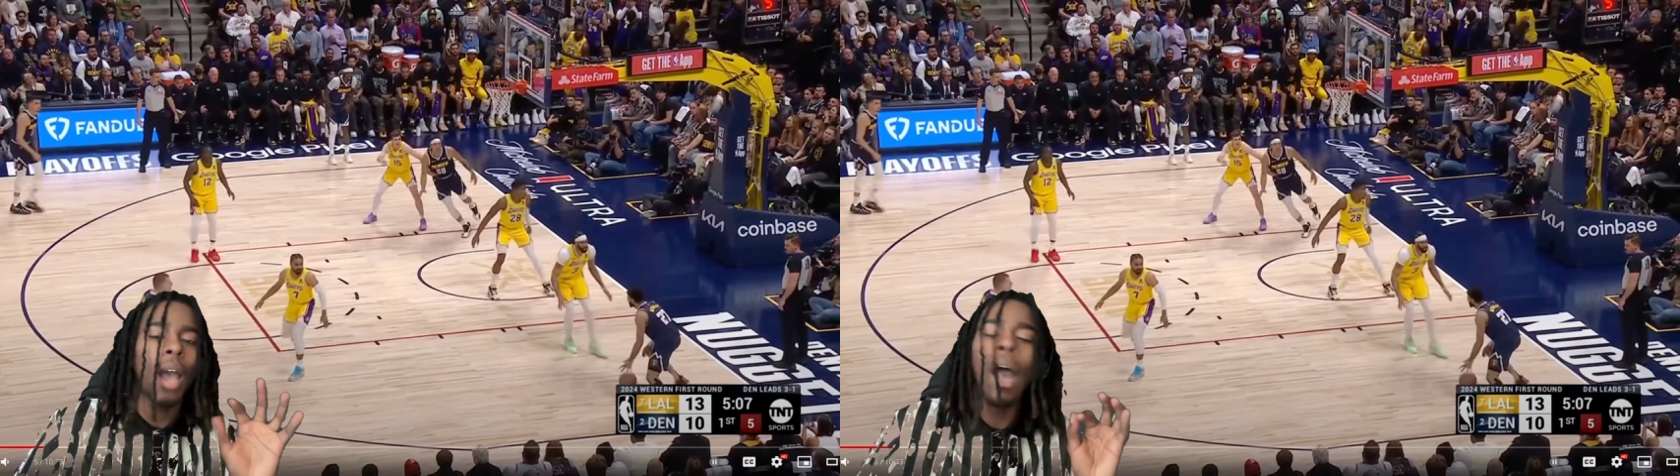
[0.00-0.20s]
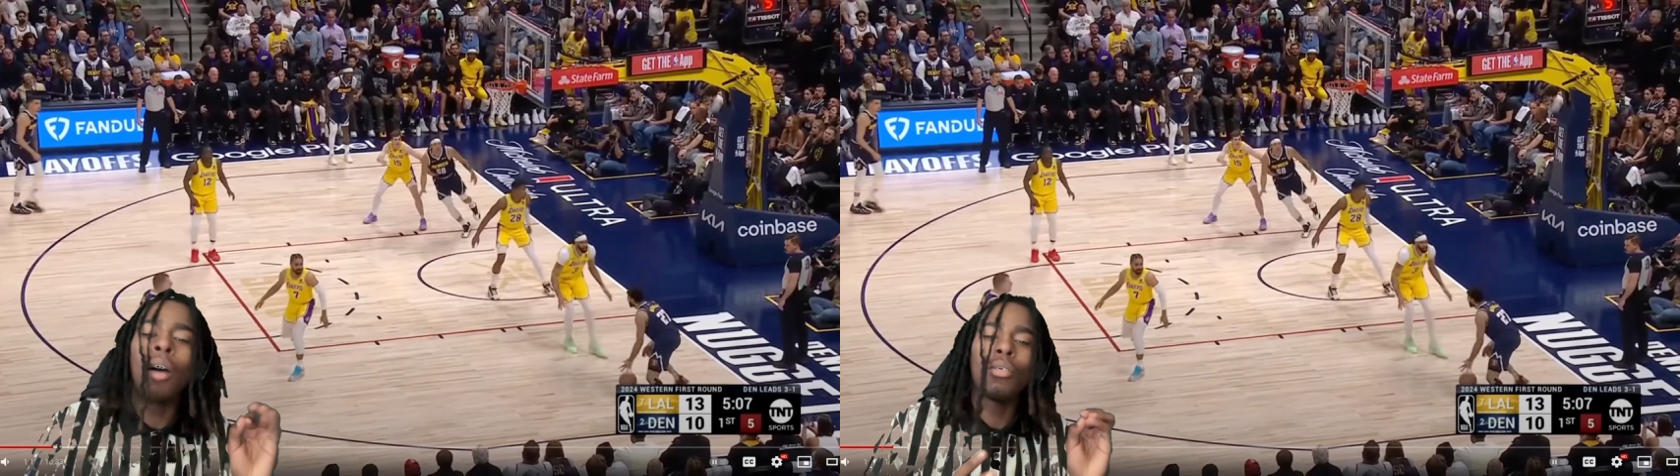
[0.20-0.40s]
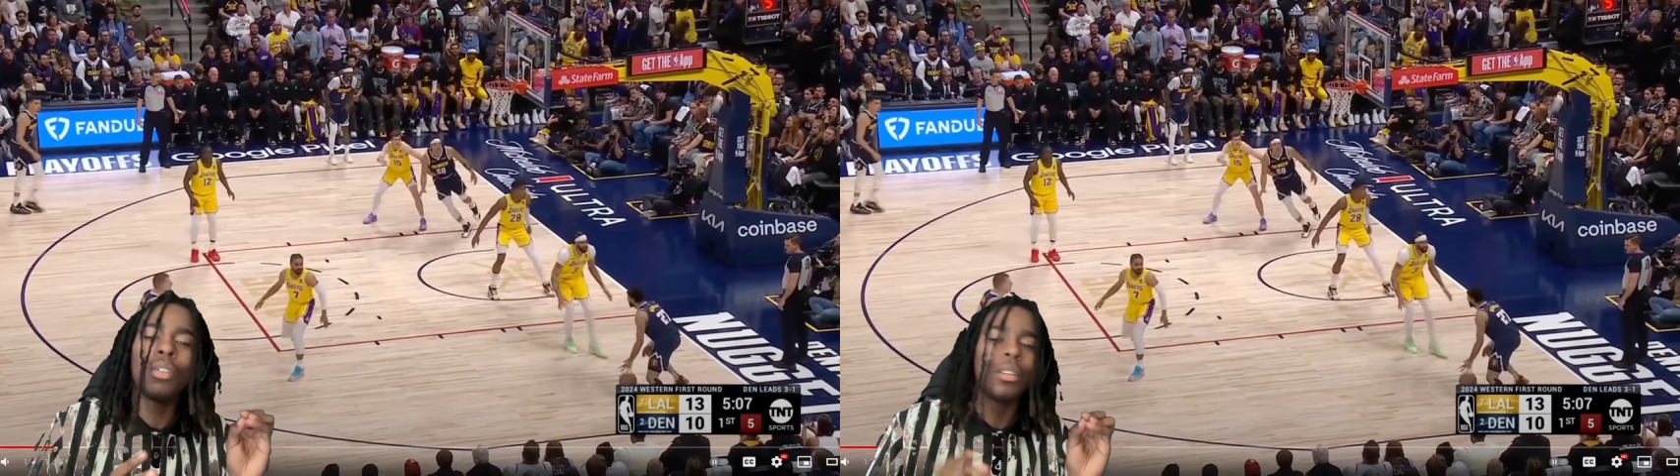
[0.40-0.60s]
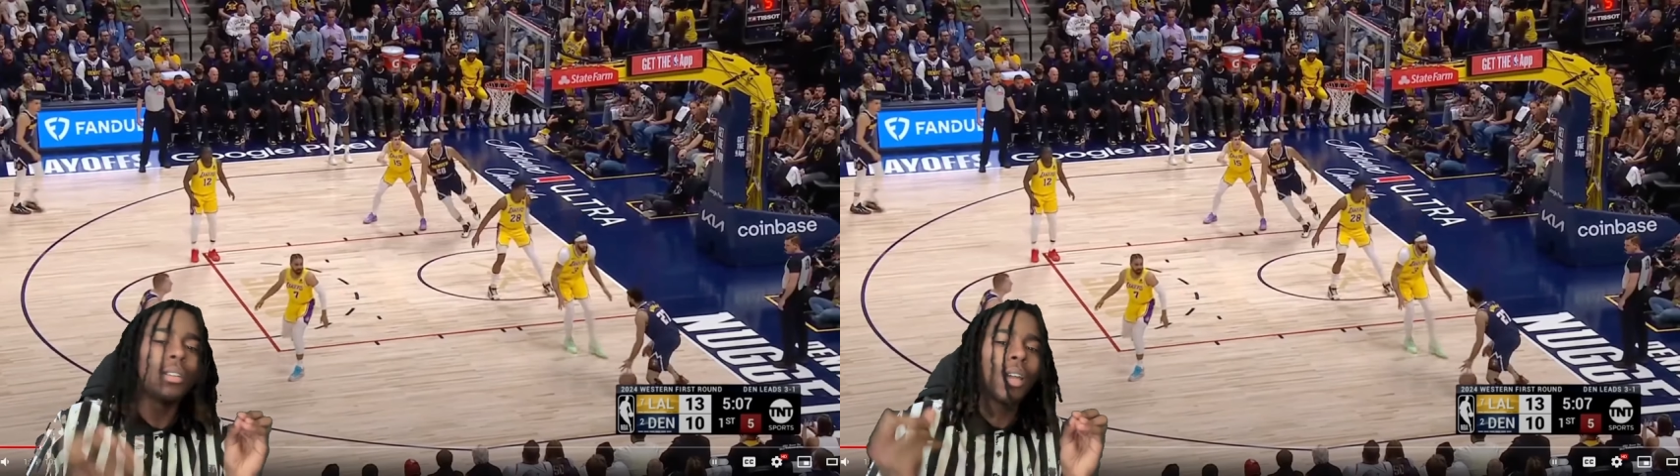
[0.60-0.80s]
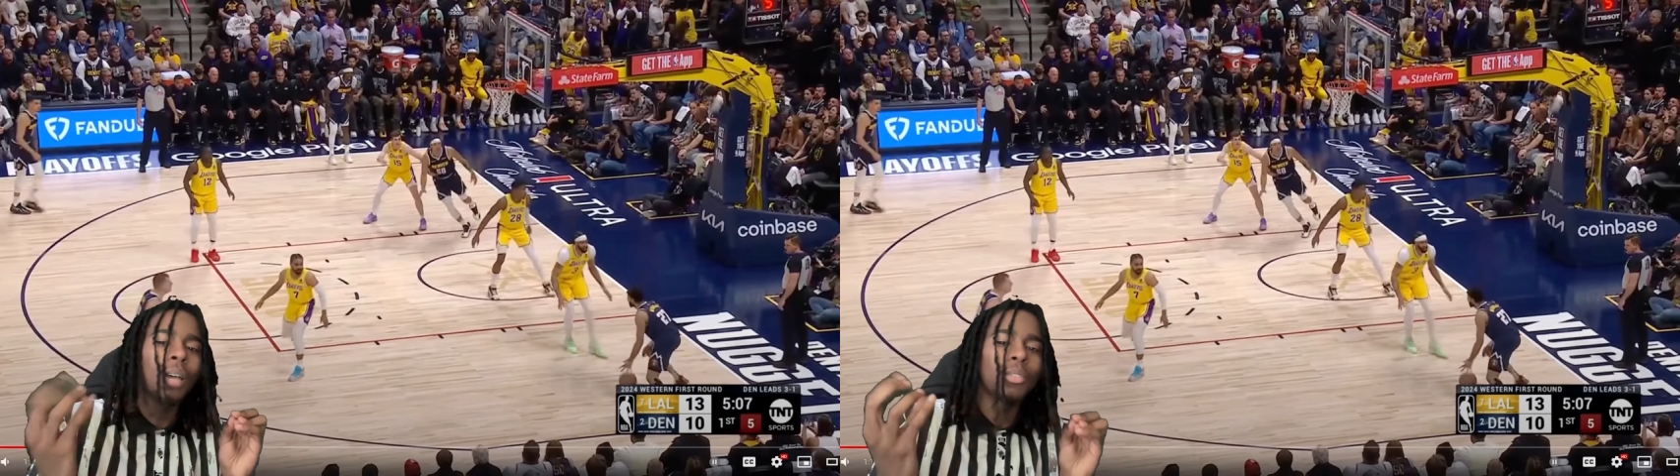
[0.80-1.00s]
I don't uh,
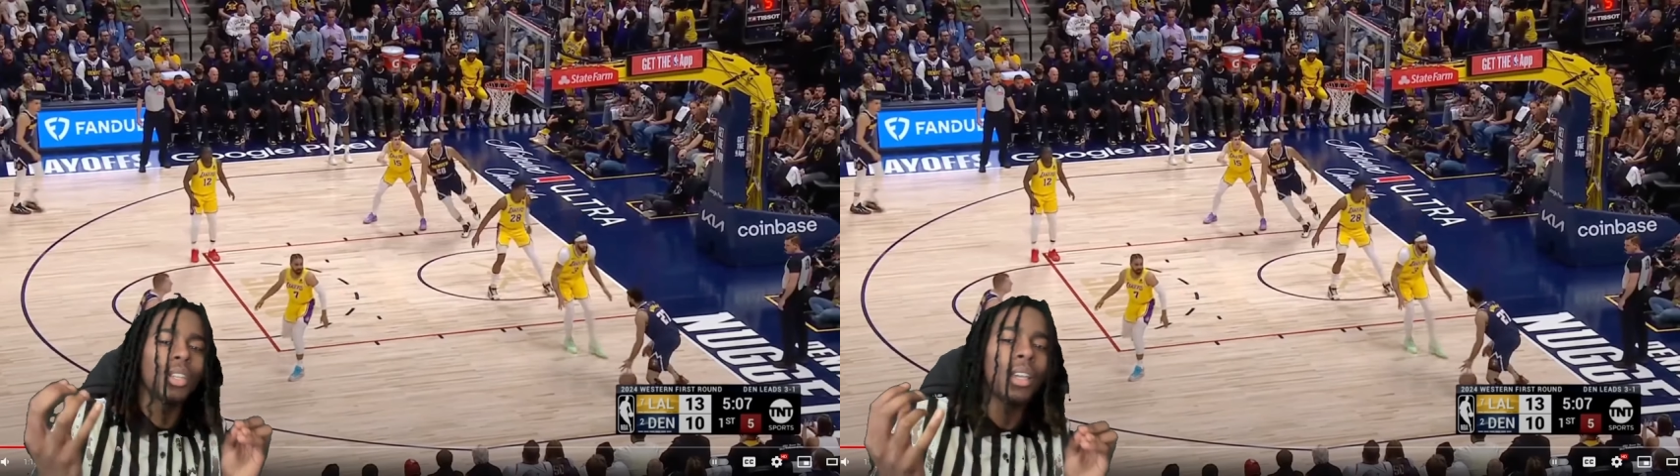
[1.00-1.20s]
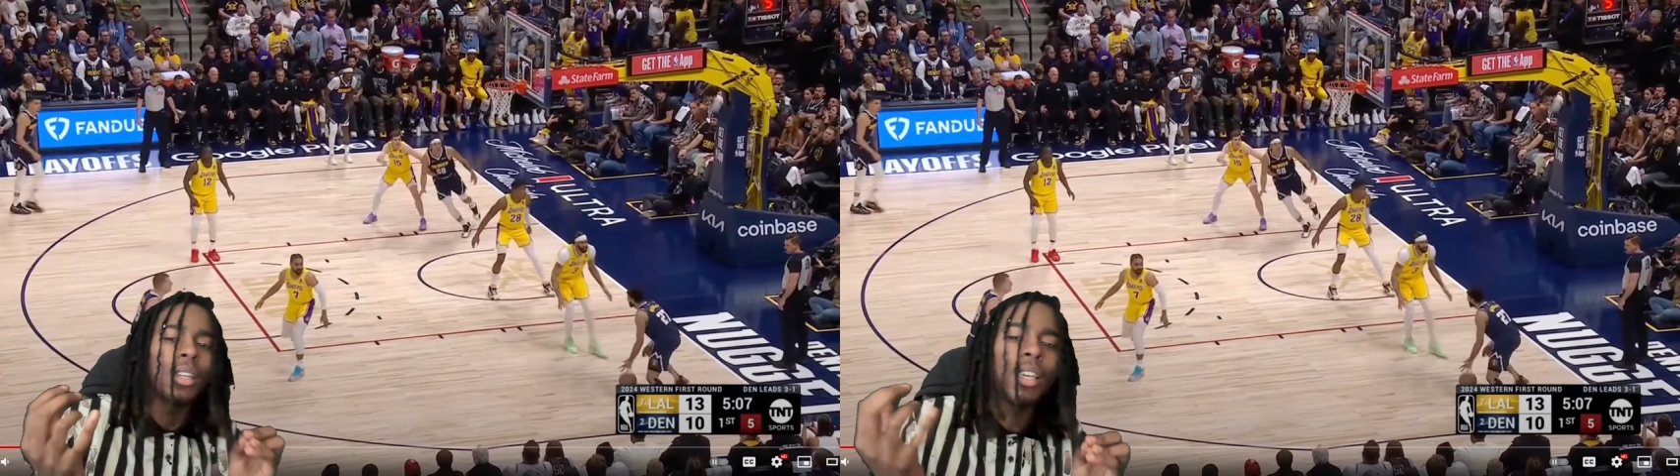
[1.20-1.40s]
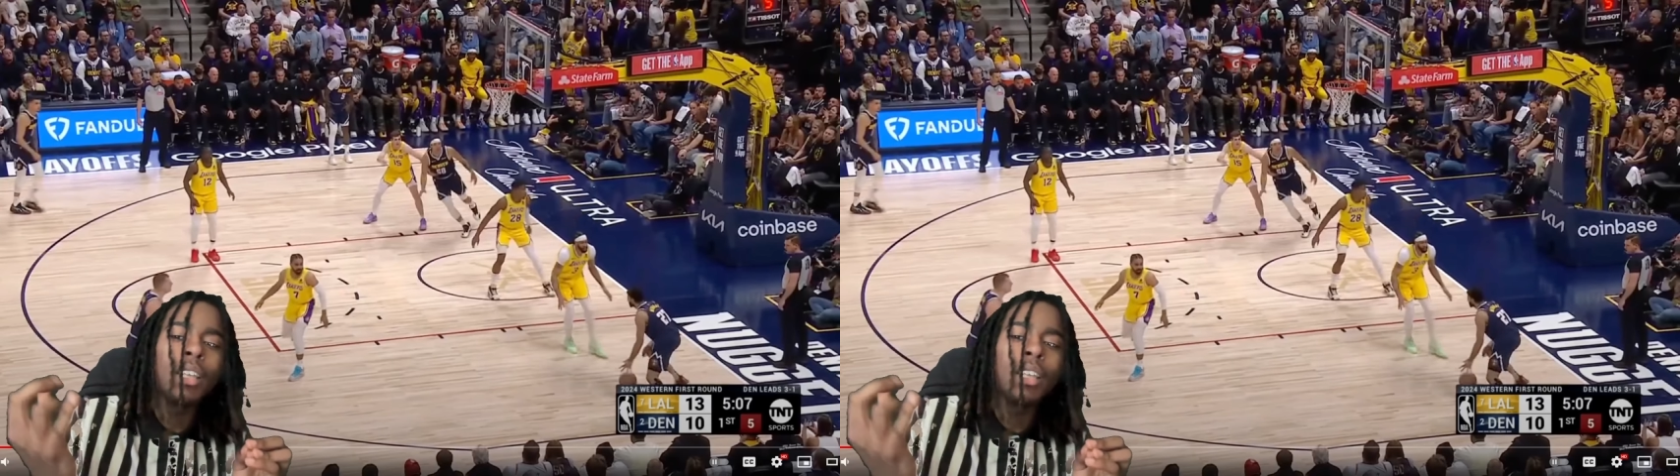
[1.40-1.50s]
know. I'm saying the